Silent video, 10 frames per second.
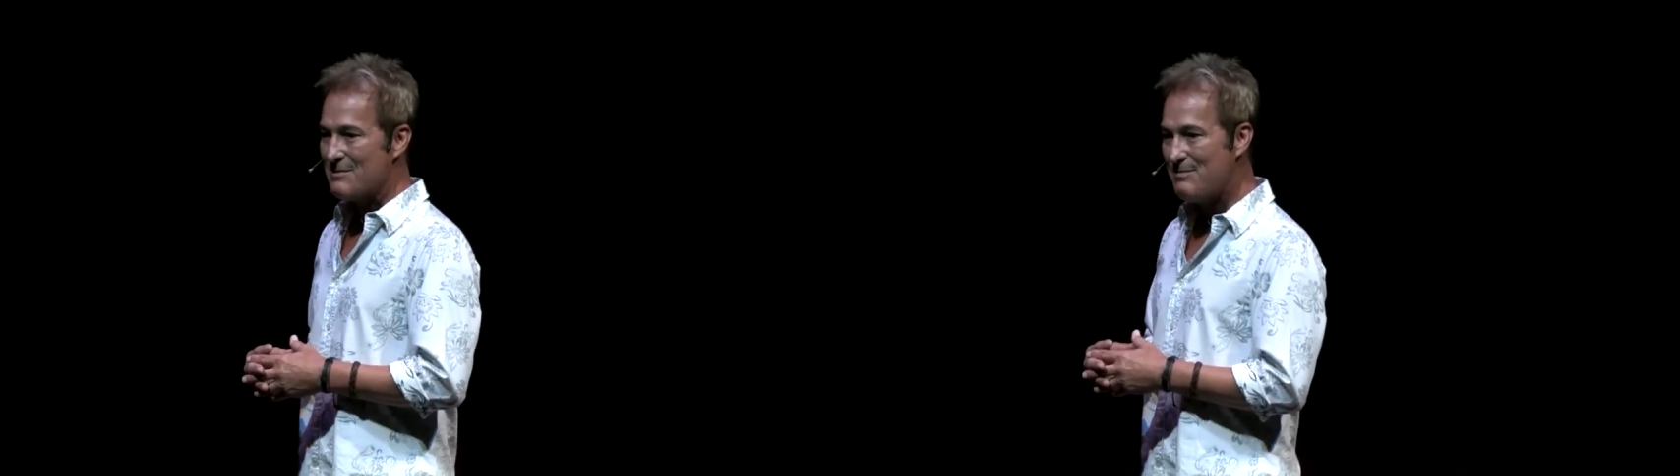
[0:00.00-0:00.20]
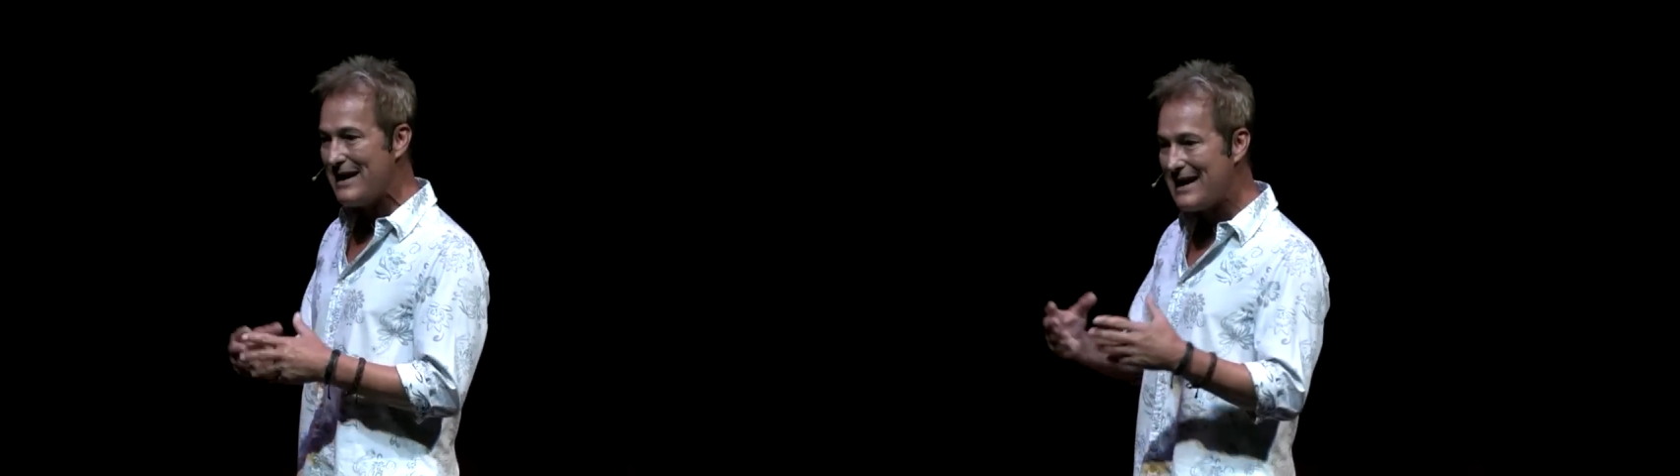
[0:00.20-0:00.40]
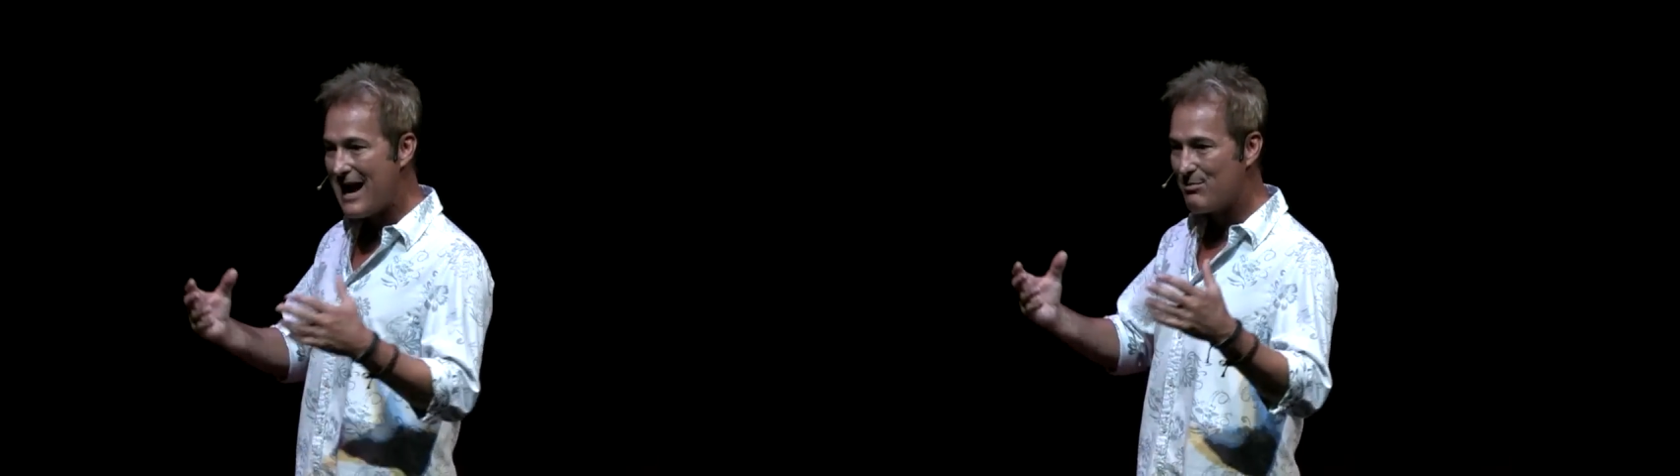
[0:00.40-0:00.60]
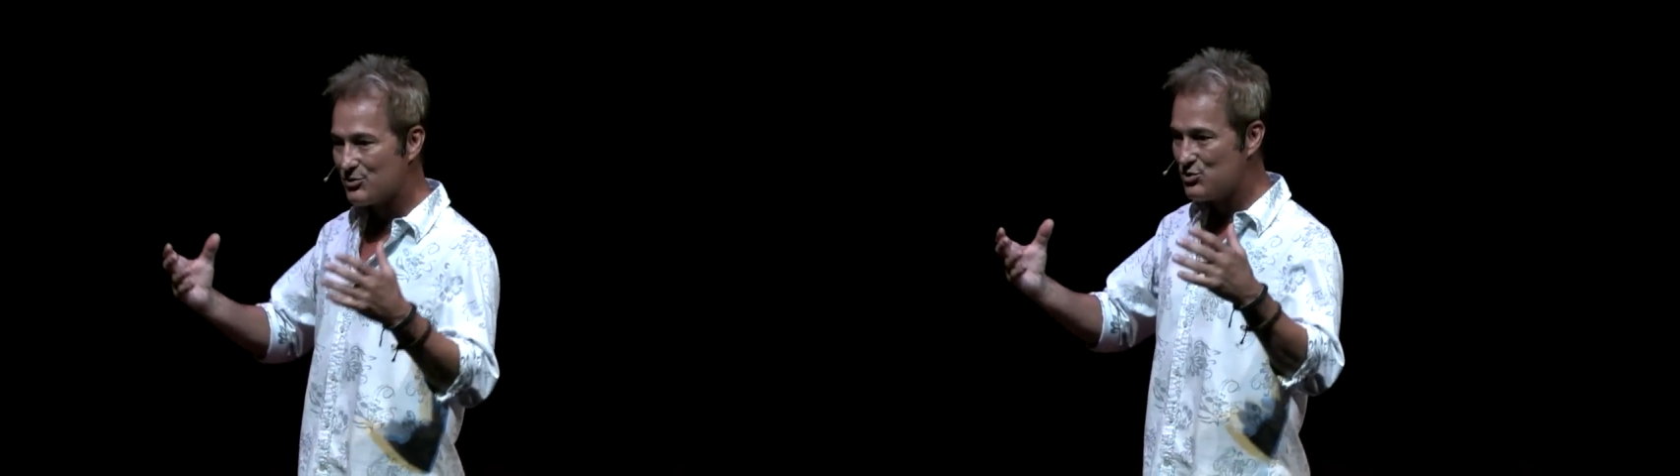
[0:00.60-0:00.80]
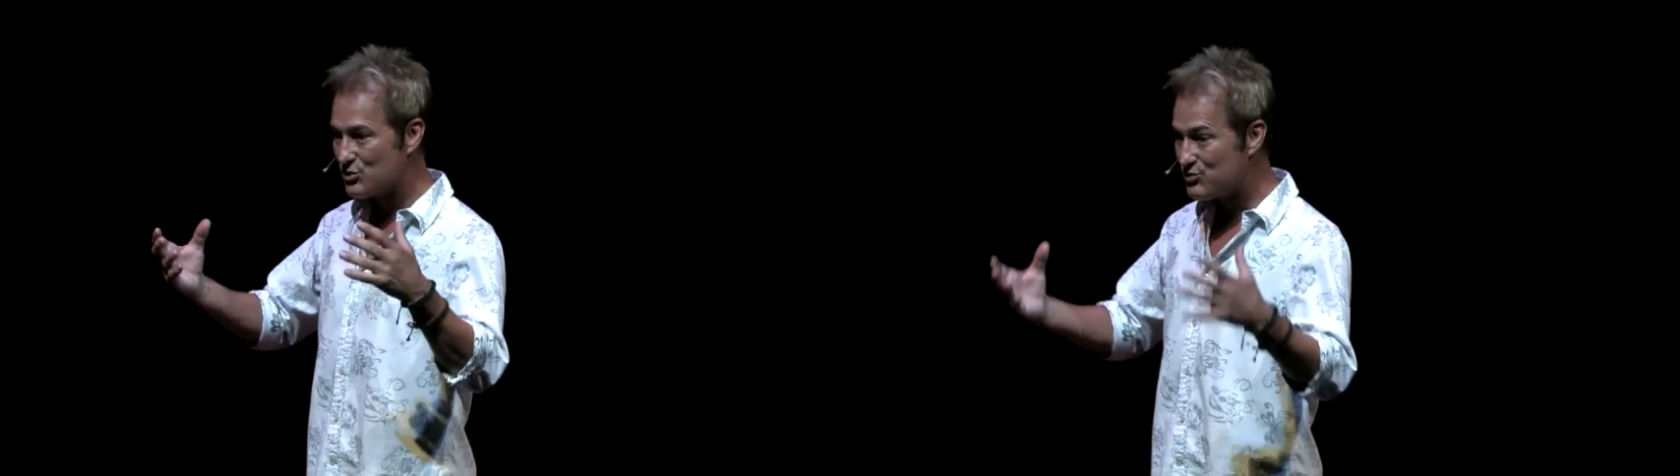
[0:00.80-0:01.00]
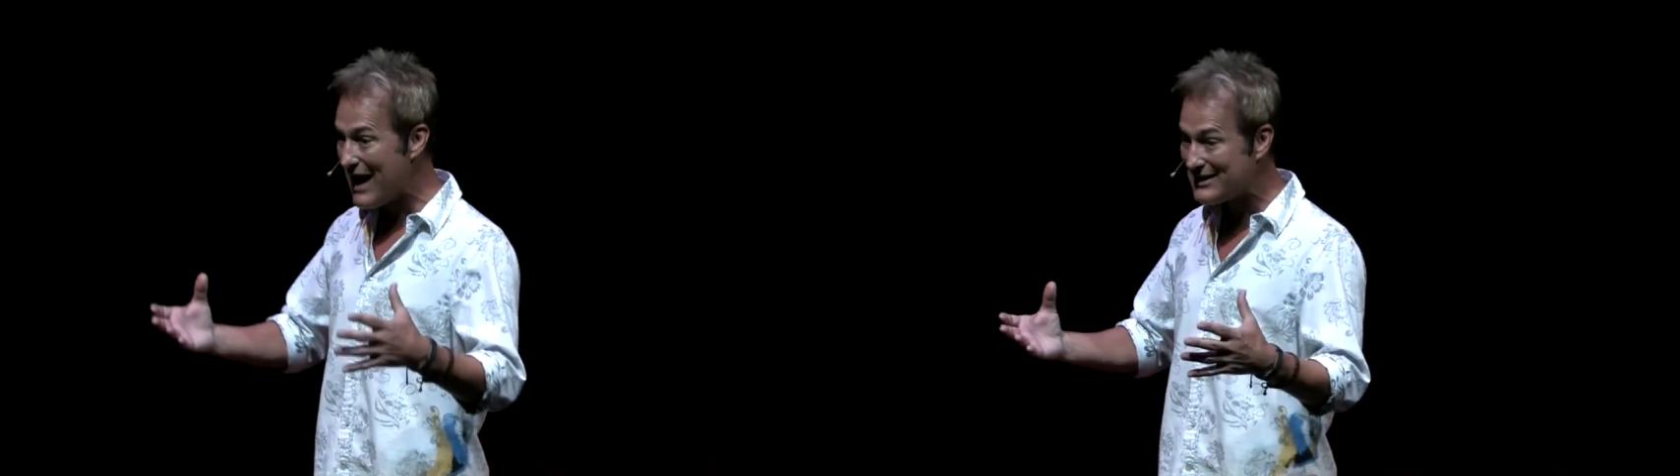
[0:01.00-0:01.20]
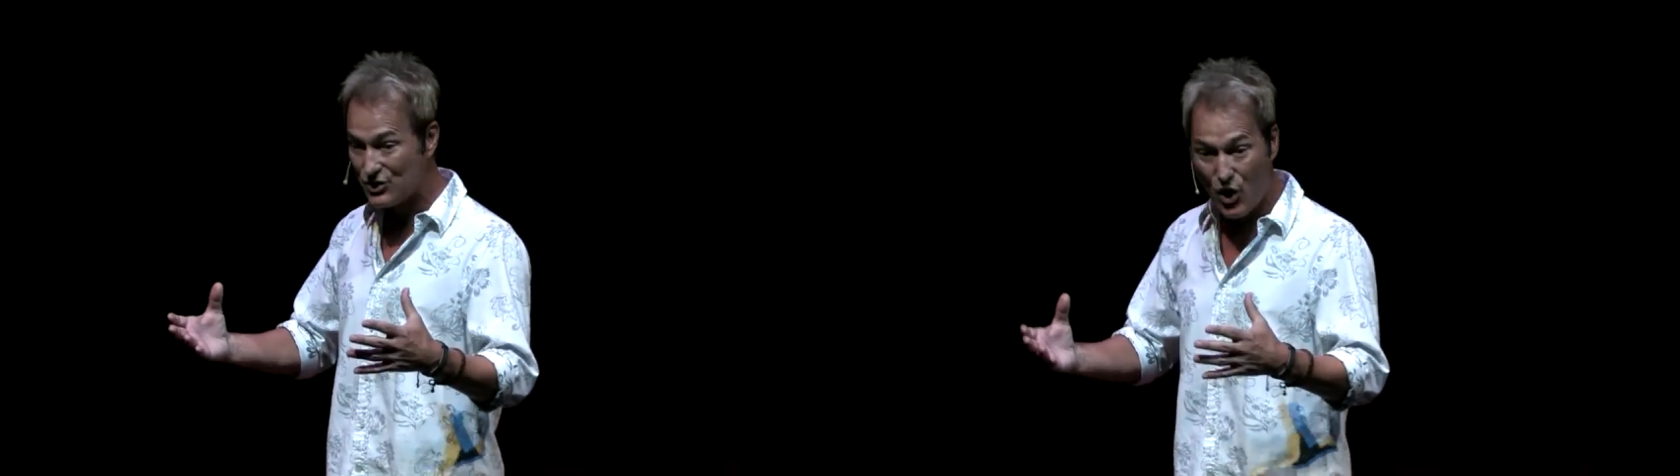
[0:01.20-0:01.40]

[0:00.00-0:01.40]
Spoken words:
being able to attract an